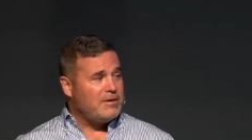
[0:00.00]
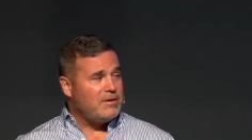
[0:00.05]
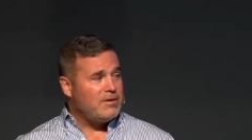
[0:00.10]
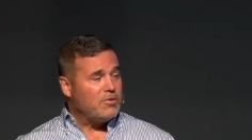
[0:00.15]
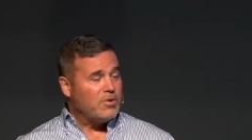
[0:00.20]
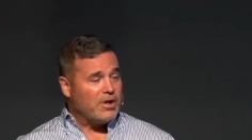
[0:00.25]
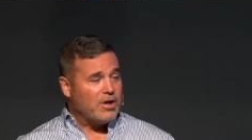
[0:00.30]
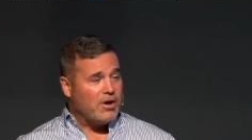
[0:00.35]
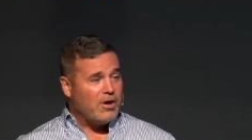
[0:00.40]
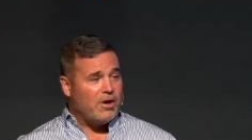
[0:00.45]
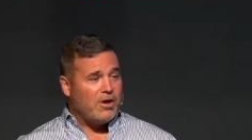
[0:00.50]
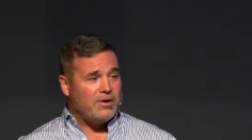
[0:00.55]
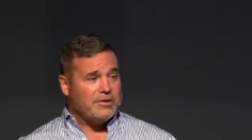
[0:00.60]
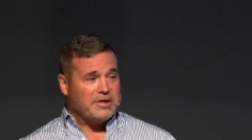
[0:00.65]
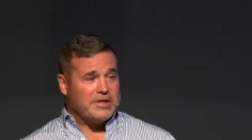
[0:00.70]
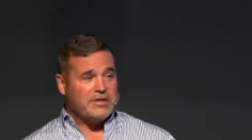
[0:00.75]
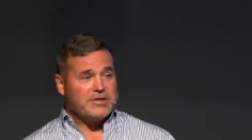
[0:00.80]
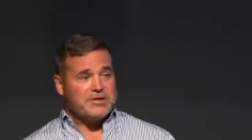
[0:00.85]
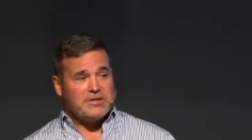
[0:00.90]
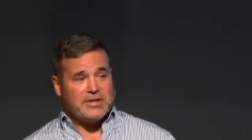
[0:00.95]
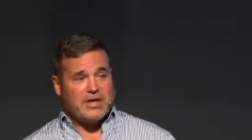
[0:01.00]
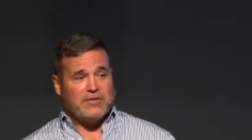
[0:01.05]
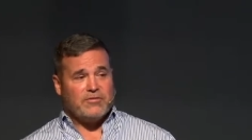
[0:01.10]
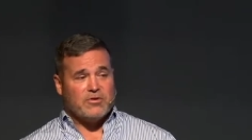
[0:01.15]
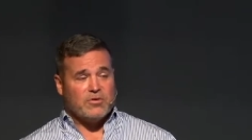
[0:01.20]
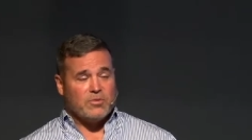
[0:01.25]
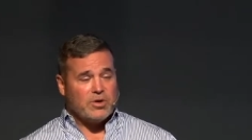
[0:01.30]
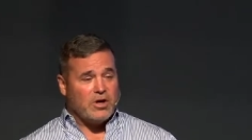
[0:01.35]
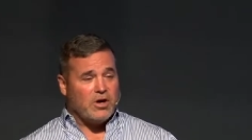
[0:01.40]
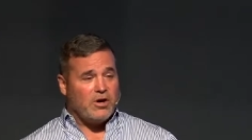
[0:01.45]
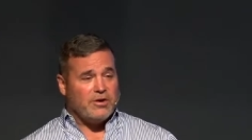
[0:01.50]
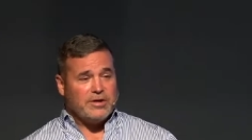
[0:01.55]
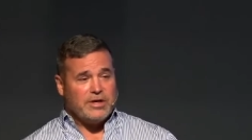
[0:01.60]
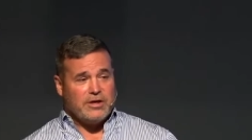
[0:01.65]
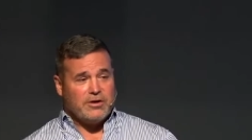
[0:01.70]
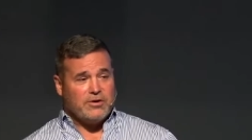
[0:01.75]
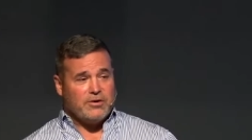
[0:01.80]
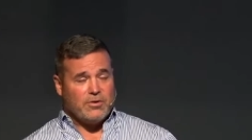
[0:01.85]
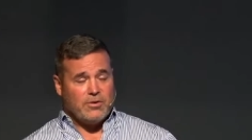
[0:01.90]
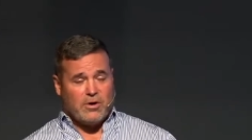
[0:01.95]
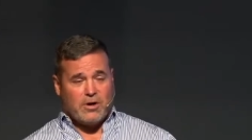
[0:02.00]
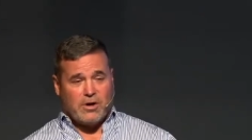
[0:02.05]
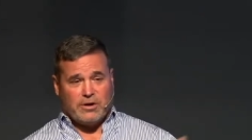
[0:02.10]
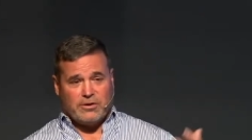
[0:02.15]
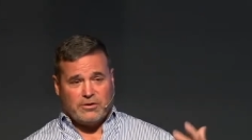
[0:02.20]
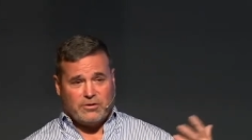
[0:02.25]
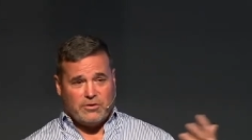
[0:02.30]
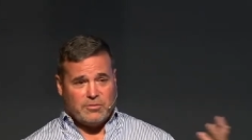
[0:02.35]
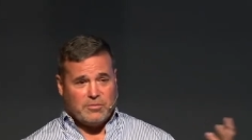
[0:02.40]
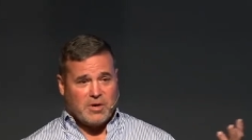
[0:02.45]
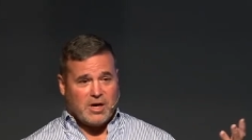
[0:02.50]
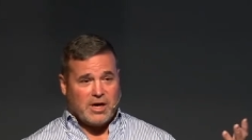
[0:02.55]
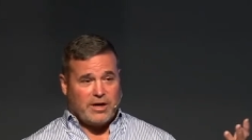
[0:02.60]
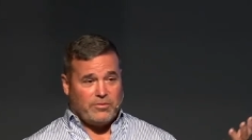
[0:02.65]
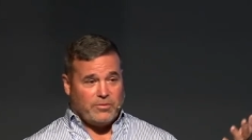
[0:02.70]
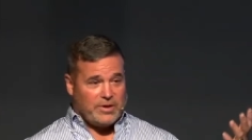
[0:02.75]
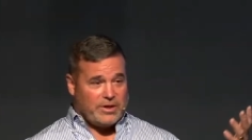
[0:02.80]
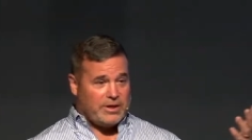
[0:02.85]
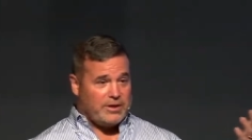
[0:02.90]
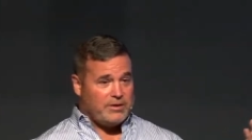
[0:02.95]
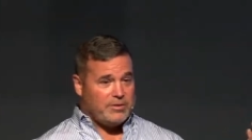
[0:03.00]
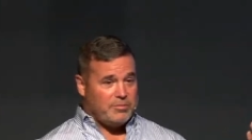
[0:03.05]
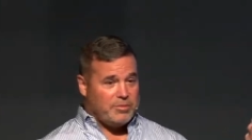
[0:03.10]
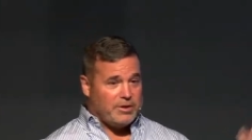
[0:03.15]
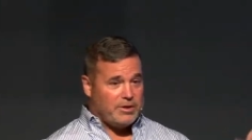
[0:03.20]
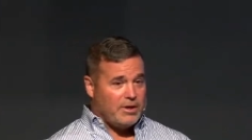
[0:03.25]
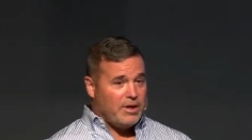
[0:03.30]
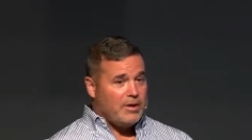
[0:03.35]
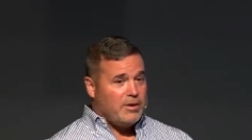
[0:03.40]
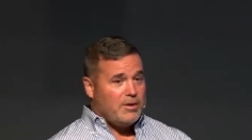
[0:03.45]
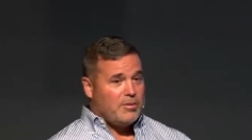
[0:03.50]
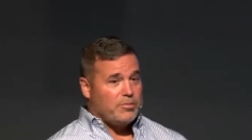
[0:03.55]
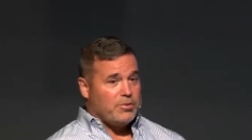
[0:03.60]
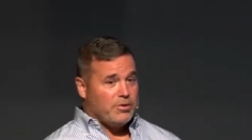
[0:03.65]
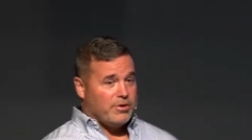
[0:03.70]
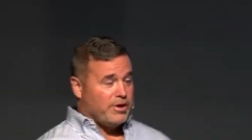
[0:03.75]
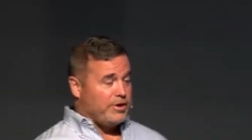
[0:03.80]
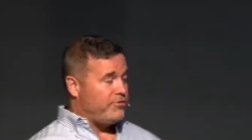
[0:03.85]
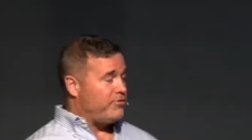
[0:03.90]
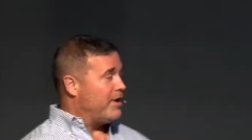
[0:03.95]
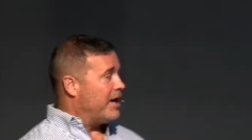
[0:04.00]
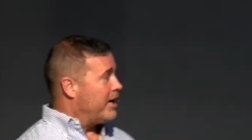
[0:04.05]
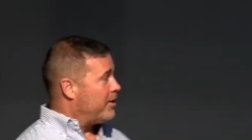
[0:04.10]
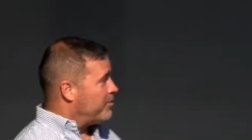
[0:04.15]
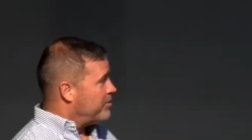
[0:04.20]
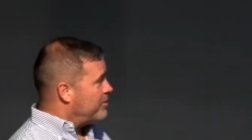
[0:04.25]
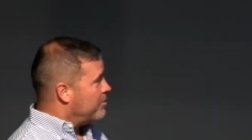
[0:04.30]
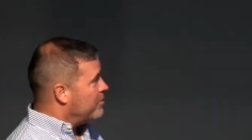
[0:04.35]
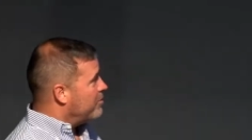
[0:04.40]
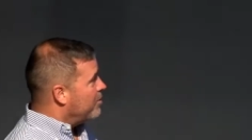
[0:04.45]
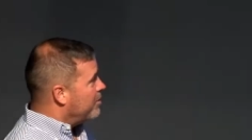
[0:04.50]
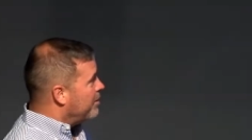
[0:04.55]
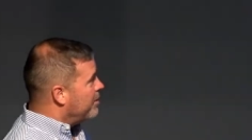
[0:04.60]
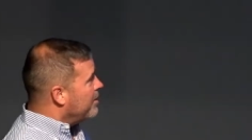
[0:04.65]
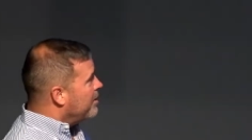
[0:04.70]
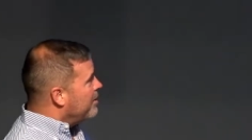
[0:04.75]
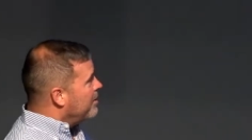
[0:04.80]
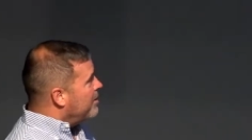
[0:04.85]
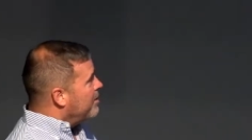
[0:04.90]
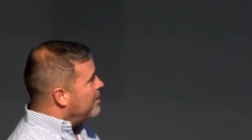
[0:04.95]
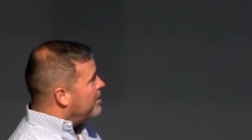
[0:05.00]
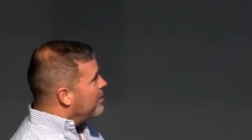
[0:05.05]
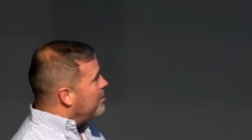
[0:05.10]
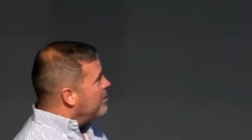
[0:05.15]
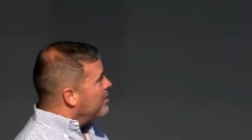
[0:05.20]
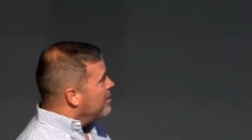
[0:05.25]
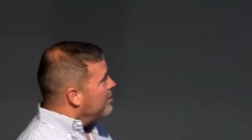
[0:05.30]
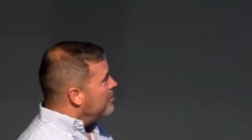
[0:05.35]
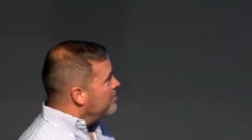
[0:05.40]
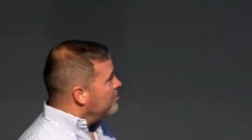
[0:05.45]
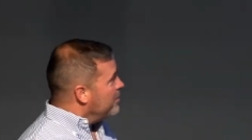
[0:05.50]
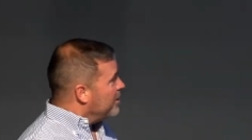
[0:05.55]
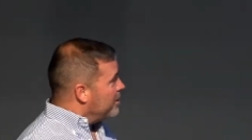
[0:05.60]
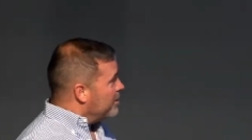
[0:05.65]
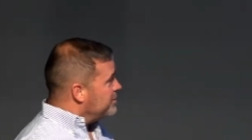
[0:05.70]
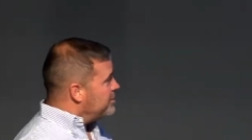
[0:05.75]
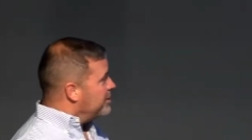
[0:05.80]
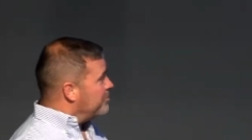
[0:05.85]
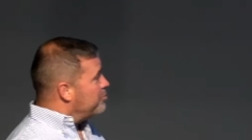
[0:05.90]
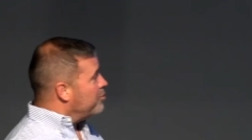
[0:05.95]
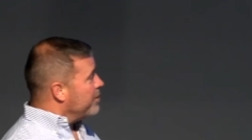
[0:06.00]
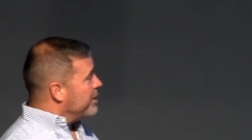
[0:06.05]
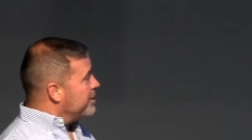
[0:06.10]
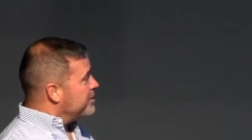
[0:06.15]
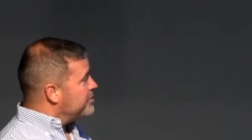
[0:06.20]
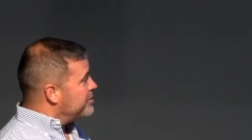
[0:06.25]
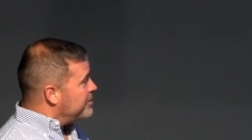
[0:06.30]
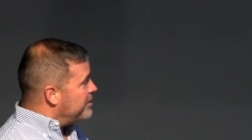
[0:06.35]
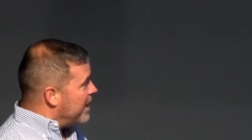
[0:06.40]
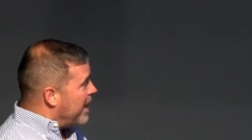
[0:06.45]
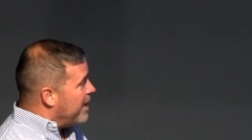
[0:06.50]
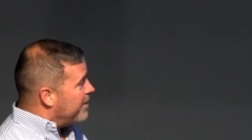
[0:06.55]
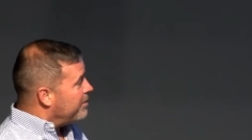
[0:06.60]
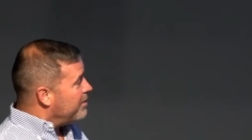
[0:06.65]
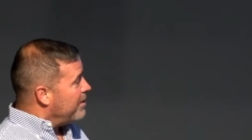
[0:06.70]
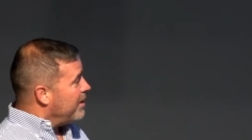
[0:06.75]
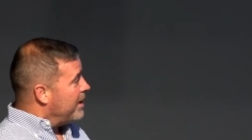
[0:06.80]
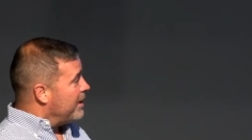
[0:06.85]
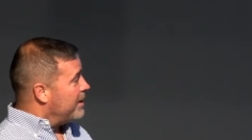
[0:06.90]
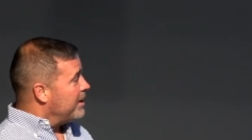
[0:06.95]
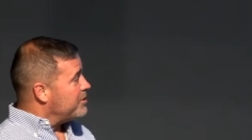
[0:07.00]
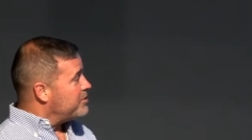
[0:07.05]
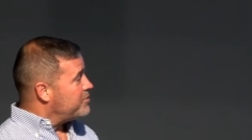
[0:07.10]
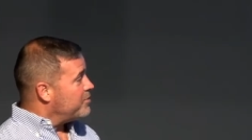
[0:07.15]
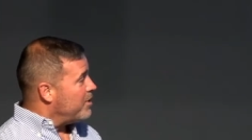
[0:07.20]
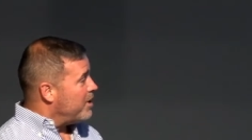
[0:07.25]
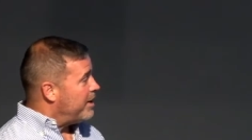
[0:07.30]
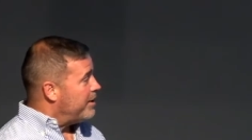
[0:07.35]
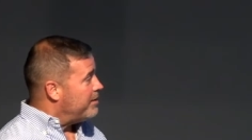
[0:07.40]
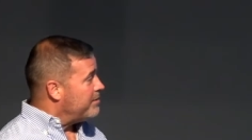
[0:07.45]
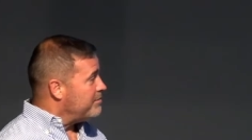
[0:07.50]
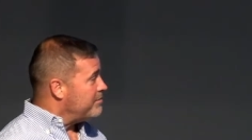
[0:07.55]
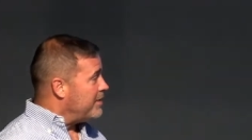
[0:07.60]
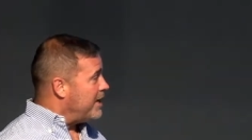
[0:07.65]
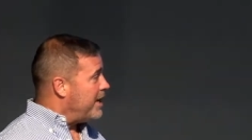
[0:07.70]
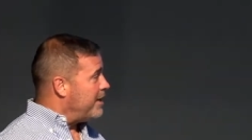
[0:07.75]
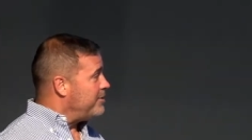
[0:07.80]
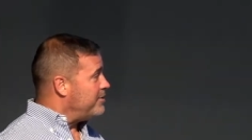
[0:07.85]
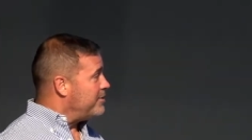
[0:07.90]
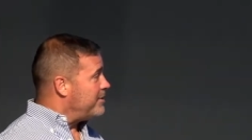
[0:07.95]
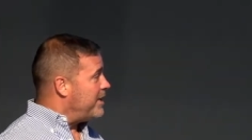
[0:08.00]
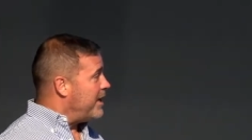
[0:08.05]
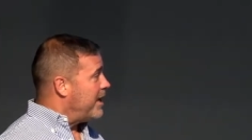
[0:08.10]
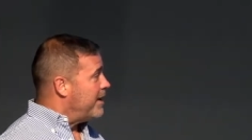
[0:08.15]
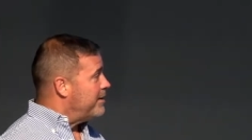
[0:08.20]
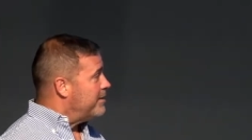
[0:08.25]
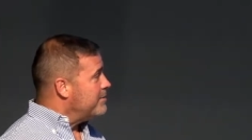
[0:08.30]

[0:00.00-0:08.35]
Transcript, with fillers: We all need a Savior. We all need a new heart and a new mind. We need to be put on track with the Lord because it brings death. And guess what? Now you're dead.